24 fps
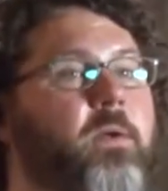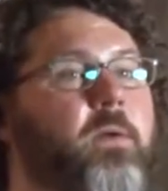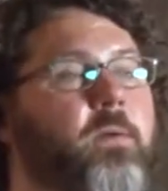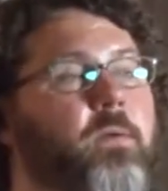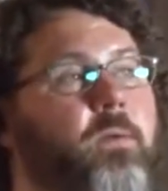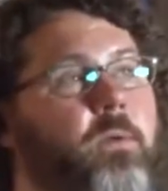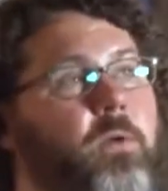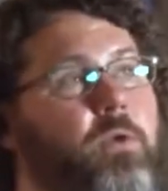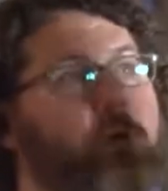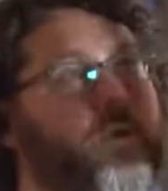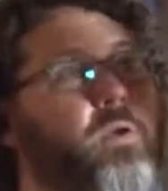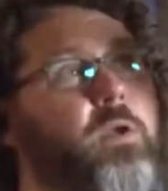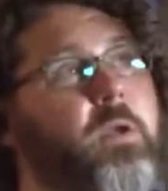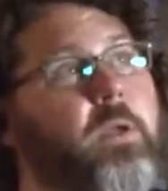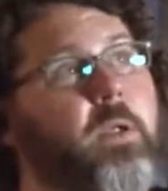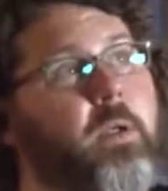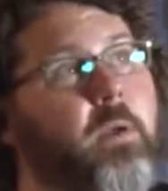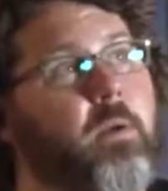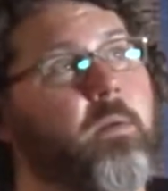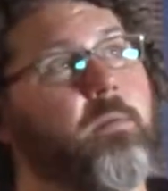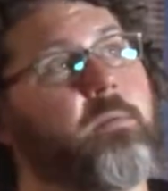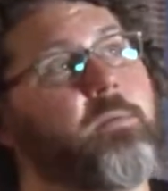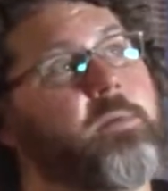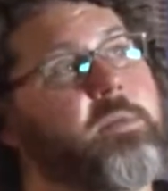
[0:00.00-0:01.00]
or you can
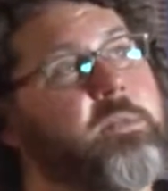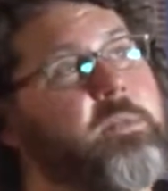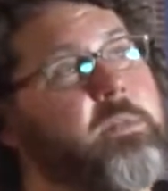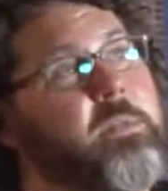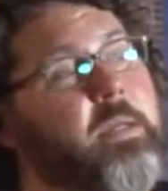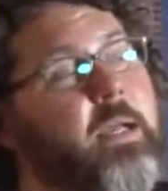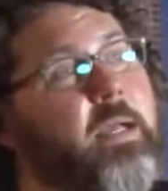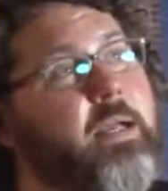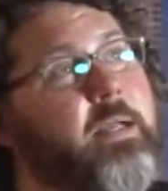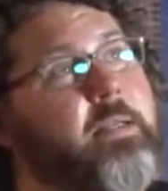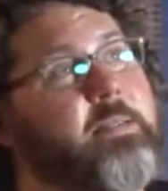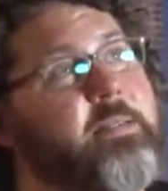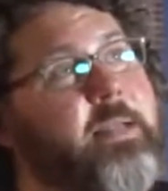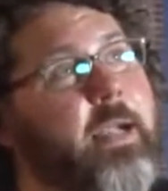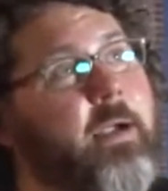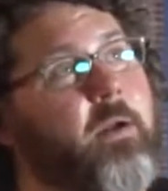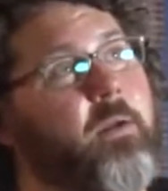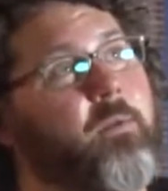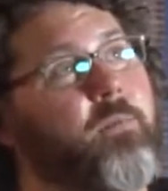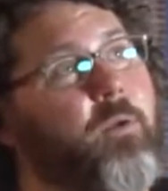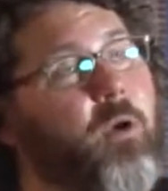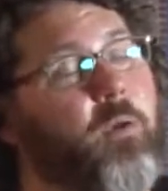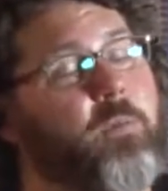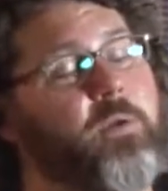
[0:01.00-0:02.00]
hear
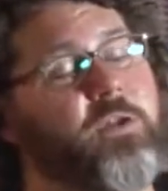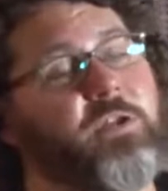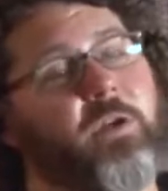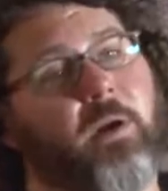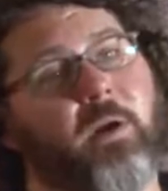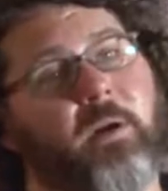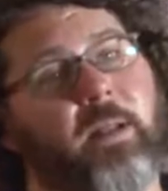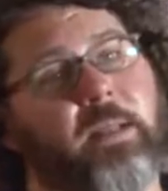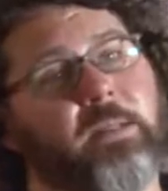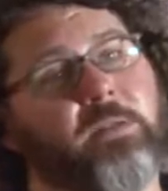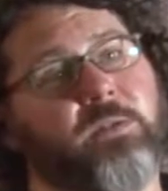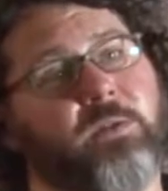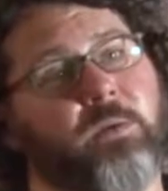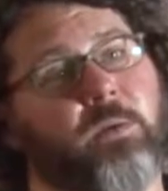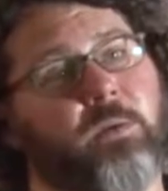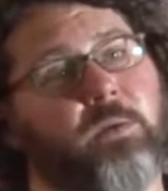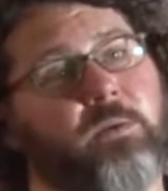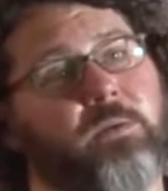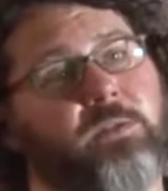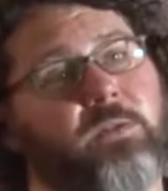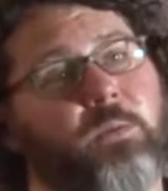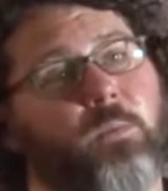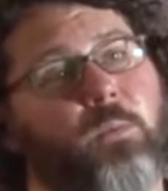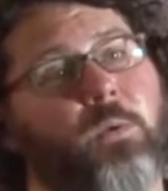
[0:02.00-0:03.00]
Daryl Robichar next door,
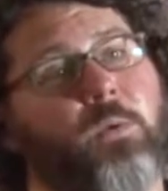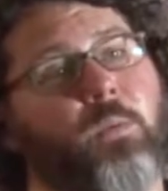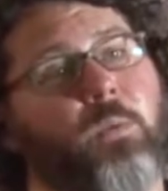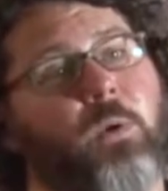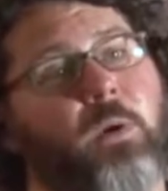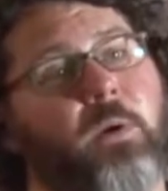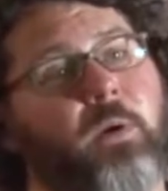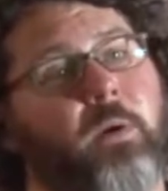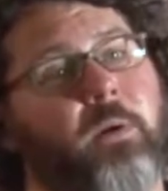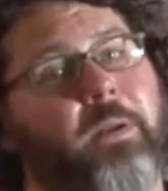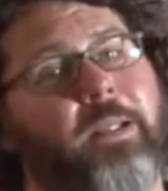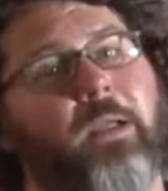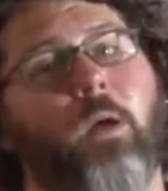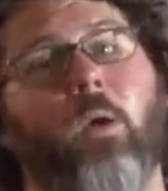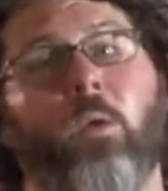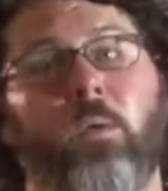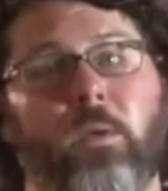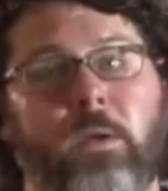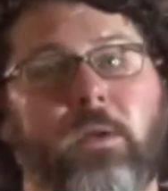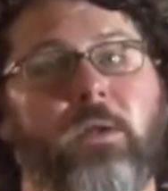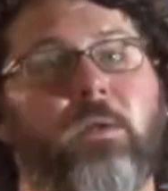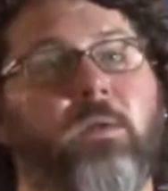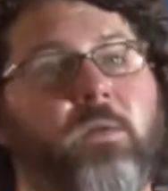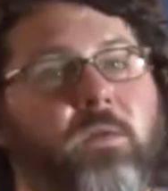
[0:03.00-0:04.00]
who's a woodworker, and he
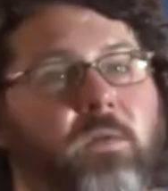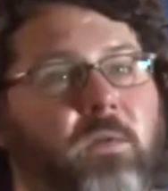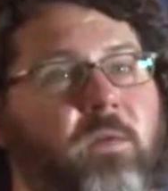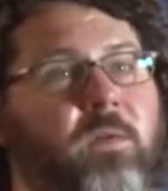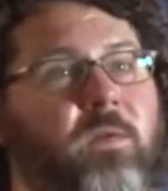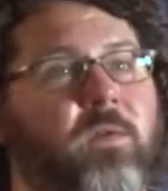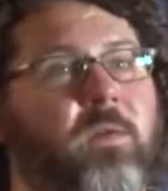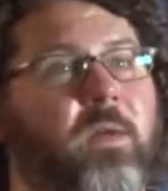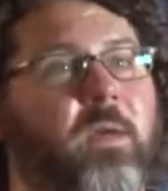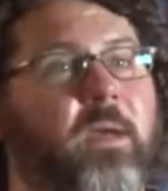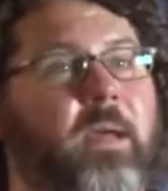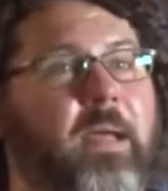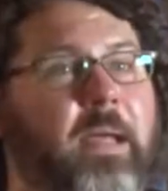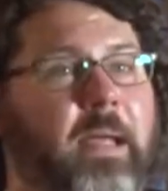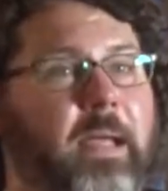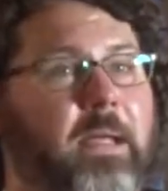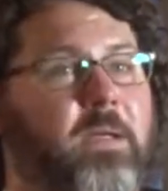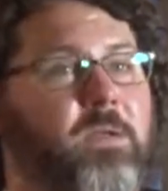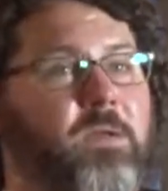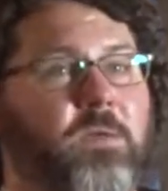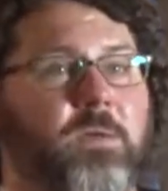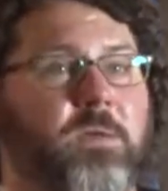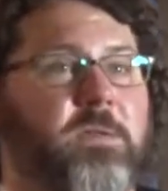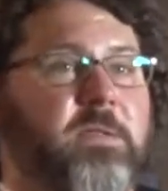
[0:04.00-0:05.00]
only uses
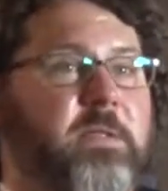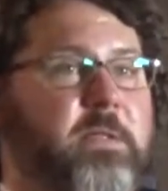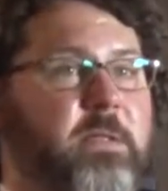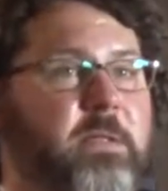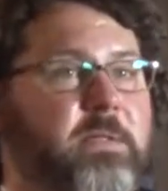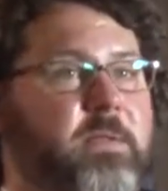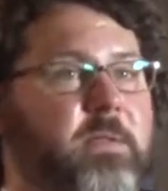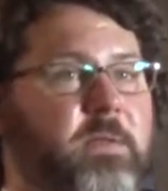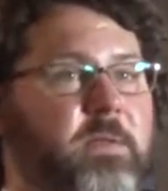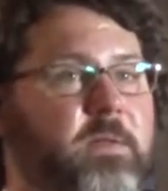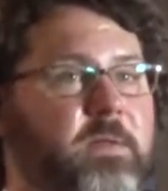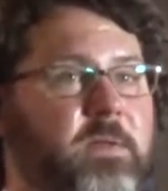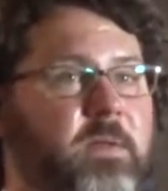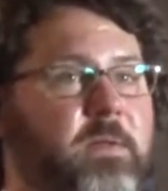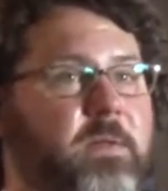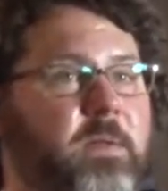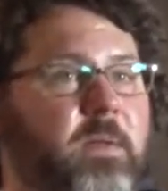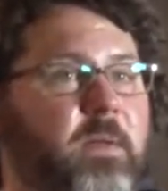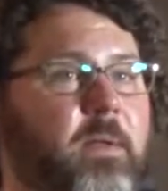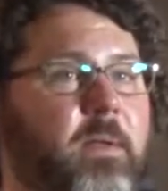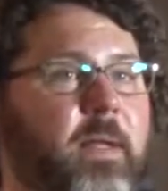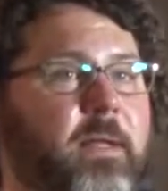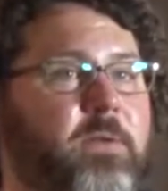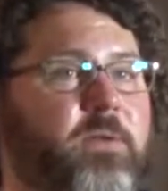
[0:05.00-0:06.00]
hand tools. He doesn't use
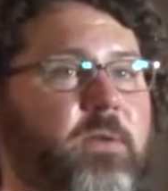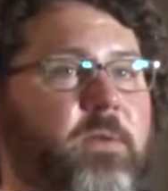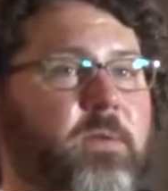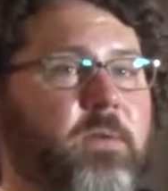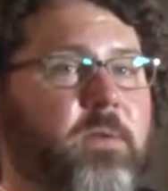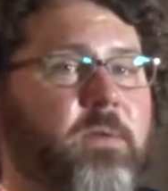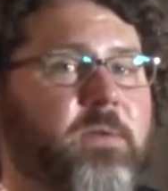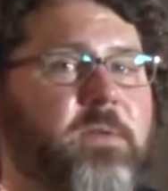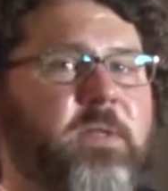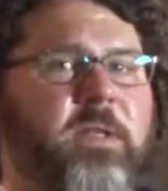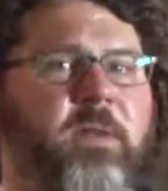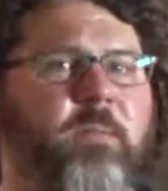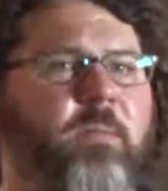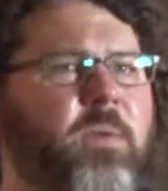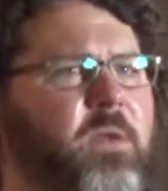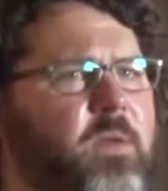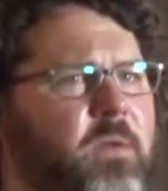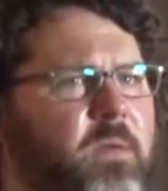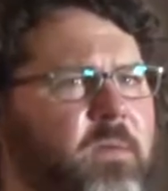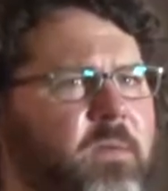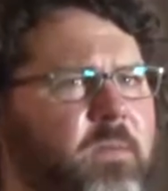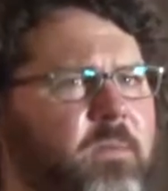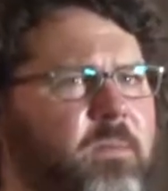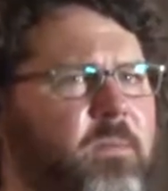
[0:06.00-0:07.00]
electric tools, and he
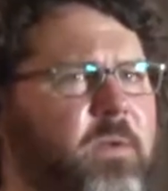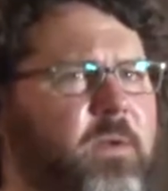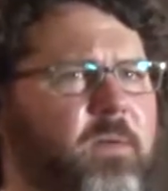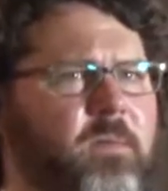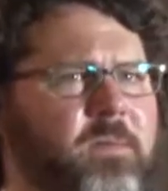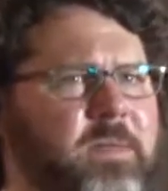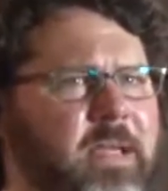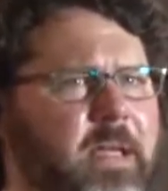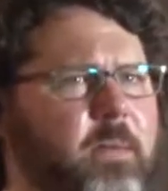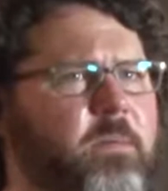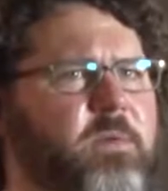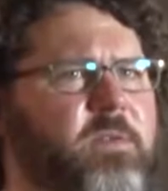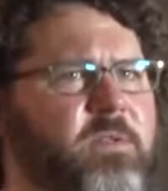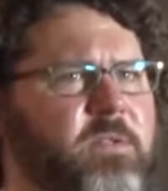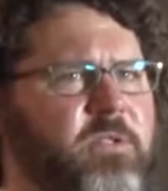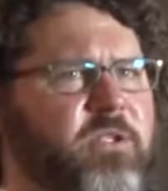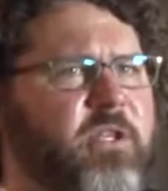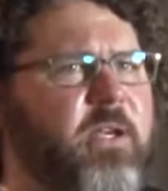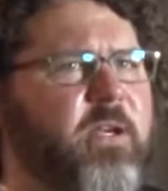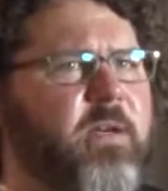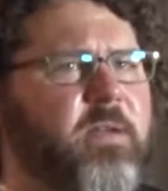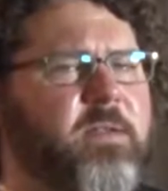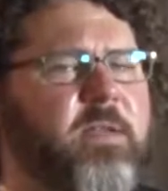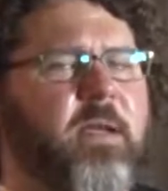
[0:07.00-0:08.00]
builds, tables and
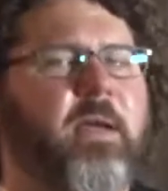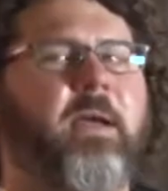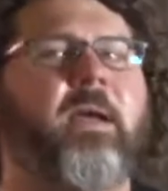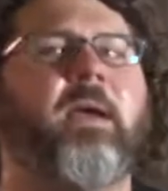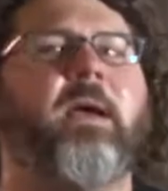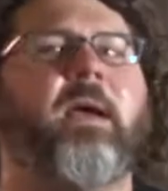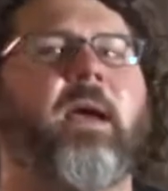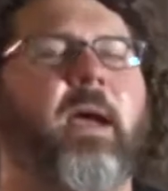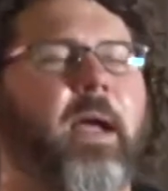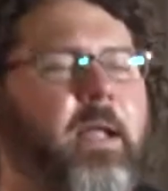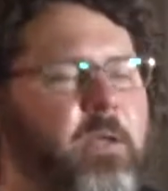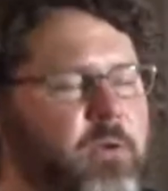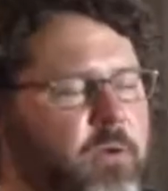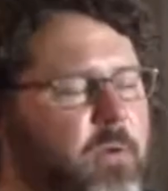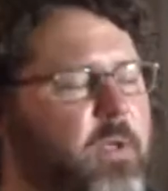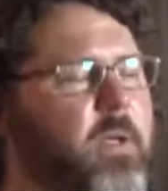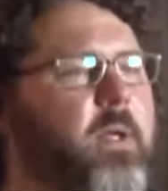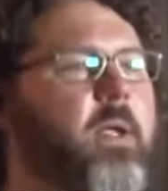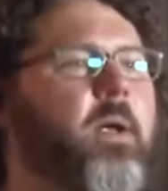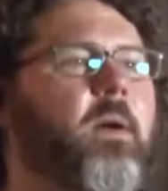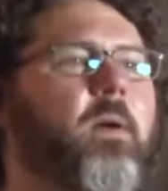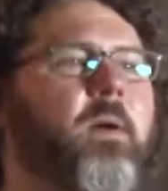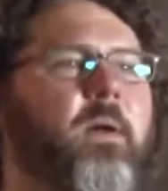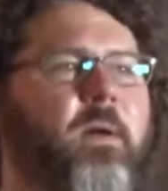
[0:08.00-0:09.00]
chairs, and you can
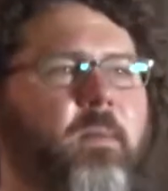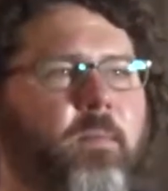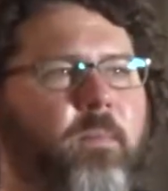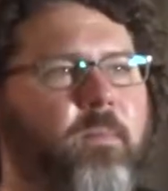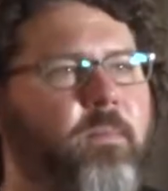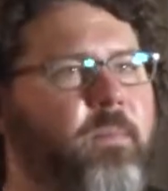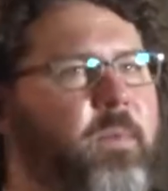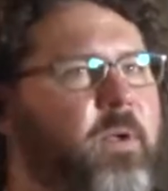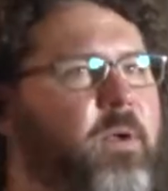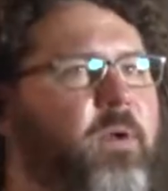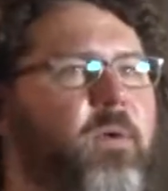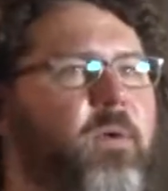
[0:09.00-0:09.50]
hear him,